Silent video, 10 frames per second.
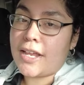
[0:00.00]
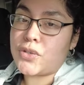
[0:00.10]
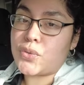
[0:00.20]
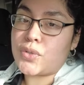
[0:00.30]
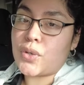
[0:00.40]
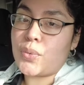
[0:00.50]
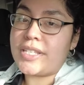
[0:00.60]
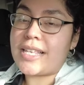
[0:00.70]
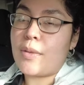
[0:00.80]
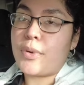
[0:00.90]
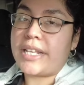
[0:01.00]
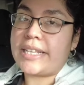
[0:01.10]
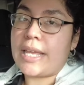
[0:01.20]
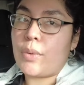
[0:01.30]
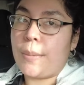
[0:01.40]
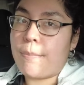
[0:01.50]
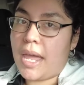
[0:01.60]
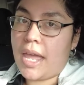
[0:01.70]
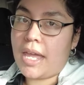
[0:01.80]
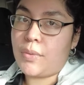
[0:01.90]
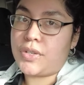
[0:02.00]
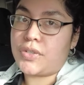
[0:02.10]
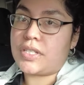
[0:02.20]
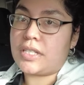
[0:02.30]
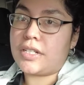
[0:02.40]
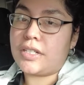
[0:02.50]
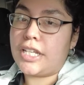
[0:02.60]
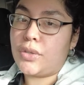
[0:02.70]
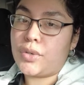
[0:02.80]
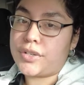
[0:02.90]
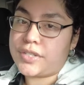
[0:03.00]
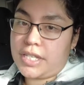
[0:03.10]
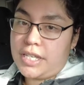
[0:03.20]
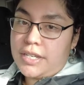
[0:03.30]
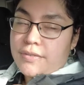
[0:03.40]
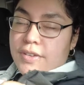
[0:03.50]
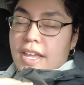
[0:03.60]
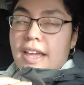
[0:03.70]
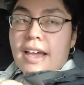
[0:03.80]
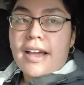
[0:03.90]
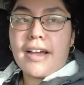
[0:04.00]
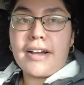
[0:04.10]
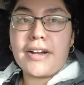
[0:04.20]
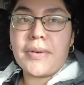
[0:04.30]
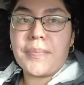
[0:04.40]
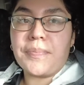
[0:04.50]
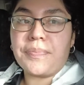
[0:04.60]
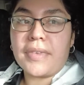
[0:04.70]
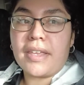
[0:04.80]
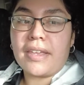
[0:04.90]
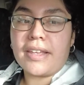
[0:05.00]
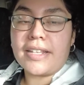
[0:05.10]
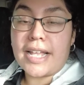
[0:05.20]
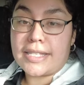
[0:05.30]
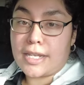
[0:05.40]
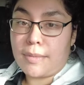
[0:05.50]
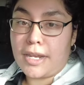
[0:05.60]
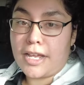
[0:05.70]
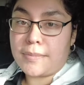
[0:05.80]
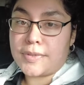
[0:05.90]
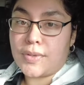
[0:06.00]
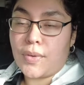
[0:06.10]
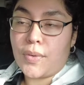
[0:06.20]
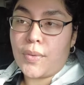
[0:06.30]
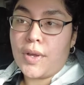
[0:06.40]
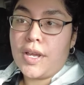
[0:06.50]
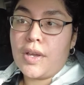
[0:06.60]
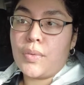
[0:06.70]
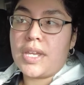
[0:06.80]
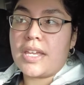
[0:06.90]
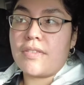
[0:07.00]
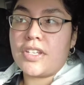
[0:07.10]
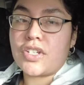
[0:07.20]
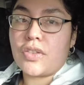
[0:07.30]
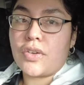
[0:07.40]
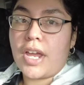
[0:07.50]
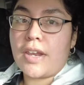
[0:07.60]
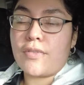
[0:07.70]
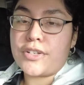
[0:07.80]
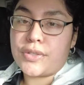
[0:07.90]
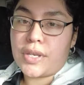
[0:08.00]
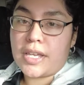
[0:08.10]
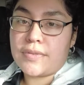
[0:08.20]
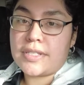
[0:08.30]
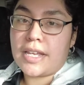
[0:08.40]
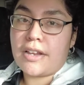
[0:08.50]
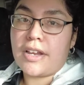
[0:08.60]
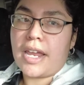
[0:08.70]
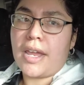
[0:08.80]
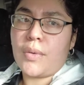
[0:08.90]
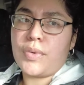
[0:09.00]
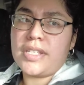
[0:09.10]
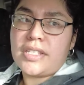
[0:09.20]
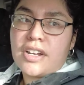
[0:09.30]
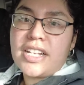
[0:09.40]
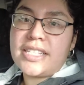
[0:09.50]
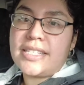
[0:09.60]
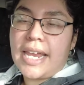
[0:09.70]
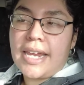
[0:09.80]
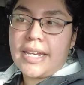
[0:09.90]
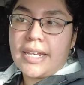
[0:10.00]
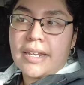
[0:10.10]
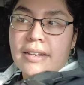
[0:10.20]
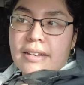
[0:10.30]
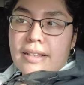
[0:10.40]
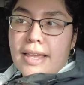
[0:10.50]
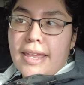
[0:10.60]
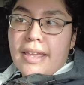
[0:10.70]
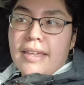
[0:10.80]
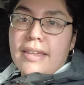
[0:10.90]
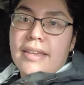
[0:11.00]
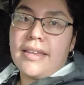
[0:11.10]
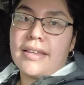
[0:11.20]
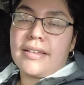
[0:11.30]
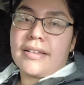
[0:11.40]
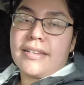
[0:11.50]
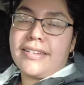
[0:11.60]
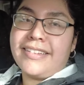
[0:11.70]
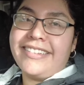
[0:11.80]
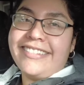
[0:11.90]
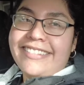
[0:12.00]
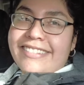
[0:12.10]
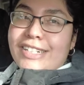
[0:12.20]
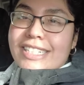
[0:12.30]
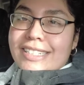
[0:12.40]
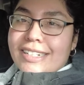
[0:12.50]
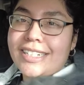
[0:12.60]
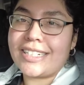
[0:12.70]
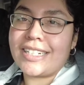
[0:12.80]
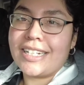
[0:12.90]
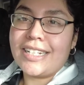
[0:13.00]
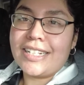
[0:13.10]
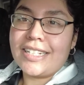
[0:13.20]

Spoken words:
Andrew. So we celebrate the day we met, which is literally New Year's Eve. And that's coming up. So we give each other anniversary gifts there. And we started dating, like, he didn't